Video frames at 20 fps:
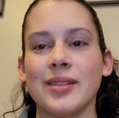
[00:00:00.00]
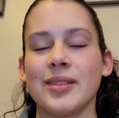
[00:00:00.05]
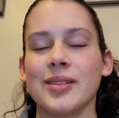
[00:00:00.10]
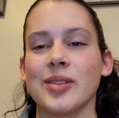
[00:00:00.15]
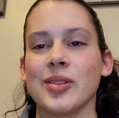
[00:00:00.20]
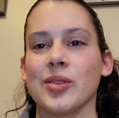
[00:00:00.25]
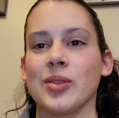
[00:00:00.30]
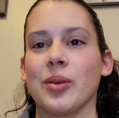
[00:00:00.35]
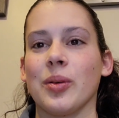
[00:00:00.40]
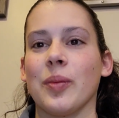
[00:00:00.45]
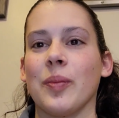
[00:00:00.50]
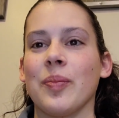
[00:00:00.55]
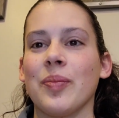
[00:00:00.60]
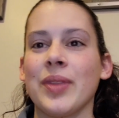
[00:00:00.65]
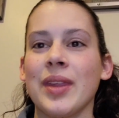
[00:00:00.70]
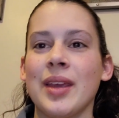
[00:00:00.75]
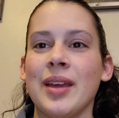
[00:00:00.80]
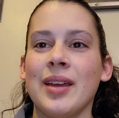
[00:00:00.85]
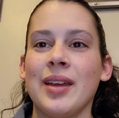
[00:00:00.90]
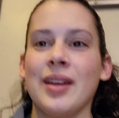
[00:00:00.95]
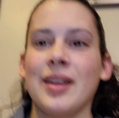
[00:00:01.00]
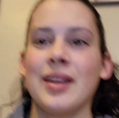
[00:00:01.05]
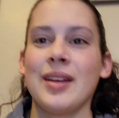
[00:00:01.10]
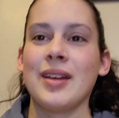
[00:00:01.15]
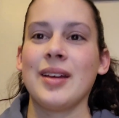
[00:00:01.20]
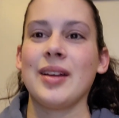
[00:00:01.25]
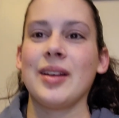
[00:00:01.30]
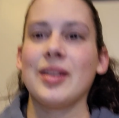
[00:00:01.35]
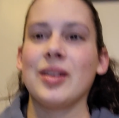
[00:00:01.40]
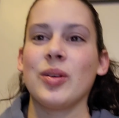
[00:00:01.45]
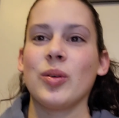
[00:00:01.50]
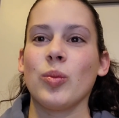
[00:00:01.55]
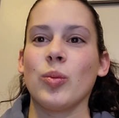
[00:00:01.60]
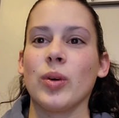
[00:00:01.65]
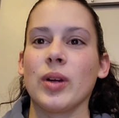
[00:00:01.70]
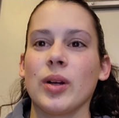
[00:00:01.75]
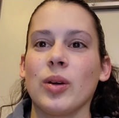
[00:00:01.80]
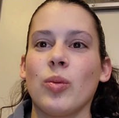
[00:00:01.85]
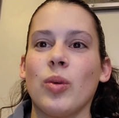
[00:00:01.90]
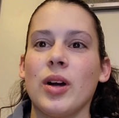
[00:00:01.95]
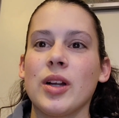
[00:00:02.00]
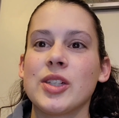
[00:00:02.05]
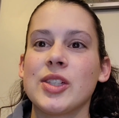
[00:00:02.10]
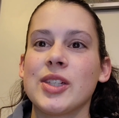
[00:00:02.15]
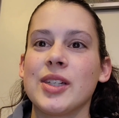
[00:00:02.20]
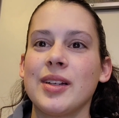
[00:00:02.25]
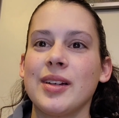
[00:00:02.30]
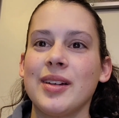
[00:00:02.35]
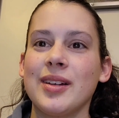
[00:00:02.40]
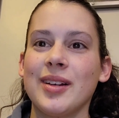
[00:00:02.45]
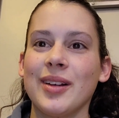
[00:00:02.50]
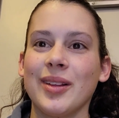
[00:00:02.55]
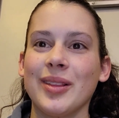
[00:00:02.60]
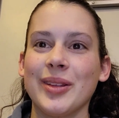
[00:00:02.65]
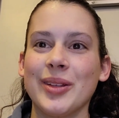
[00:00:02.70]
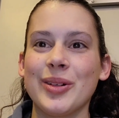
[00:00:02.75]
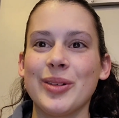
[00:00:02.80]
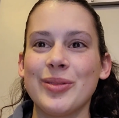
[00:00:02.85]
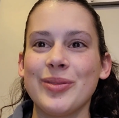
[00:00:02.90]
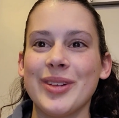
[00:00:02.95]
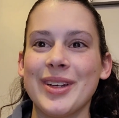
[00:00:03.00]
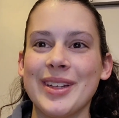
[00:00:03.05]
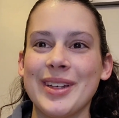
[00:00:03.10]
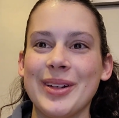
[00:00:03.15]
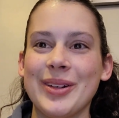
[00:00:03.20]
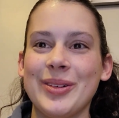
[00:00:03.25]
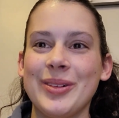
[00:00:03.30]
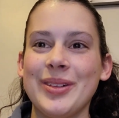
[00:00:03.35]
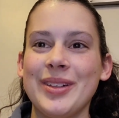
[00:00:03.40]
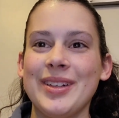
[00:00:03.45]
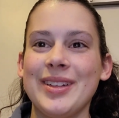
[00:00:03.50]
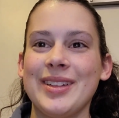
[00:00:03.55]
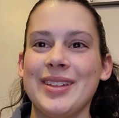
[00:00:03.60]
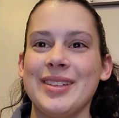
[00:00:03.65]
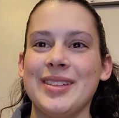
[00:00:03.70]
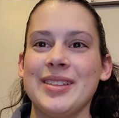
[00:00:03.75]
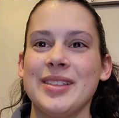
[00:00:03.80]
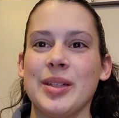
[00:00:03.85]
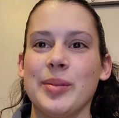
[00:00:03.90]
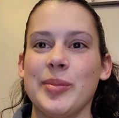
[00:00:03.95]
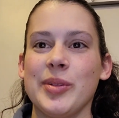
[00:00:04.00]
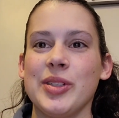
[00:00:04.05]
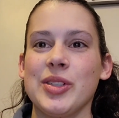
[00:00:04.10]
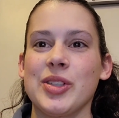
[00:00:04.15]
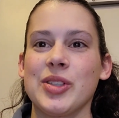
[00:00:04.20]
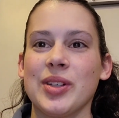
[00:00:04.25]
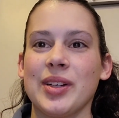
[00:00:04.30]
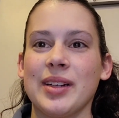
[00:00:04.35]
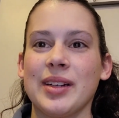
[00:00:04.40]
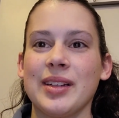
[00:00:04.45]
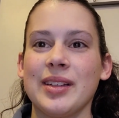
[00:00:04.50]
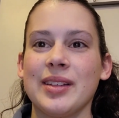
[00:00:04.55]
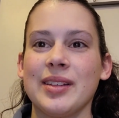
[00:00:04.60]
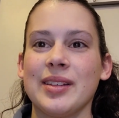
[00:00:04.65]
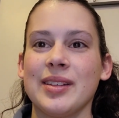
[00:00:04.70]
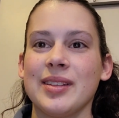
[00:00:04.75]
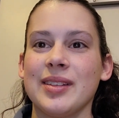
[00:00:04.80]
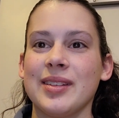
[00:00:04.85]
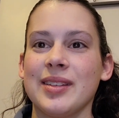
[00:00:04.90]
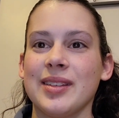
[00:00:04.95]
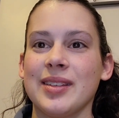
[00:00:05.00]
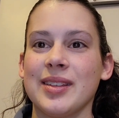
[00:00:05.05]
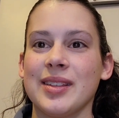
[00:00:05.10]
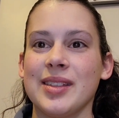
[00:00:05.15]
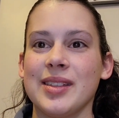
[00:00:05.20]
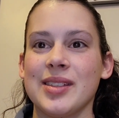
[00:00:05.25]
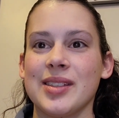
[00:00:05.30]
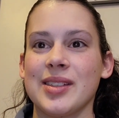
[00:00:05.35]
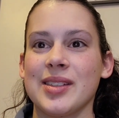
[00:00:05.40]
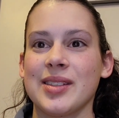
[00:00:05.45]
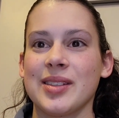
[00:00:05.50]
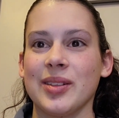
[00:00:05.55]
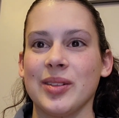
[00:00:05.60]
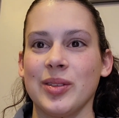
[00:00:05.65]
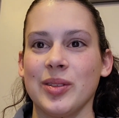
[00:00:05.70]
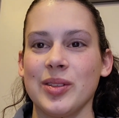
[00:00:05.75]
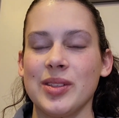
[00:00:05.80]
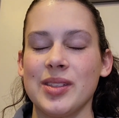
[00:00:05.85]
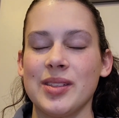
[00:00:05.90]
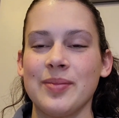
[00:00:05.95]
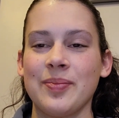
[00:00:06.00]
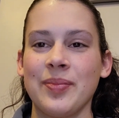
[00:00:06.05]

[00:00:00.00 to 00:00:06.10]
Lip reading: So we're going to watch a little video demonstrating these skills.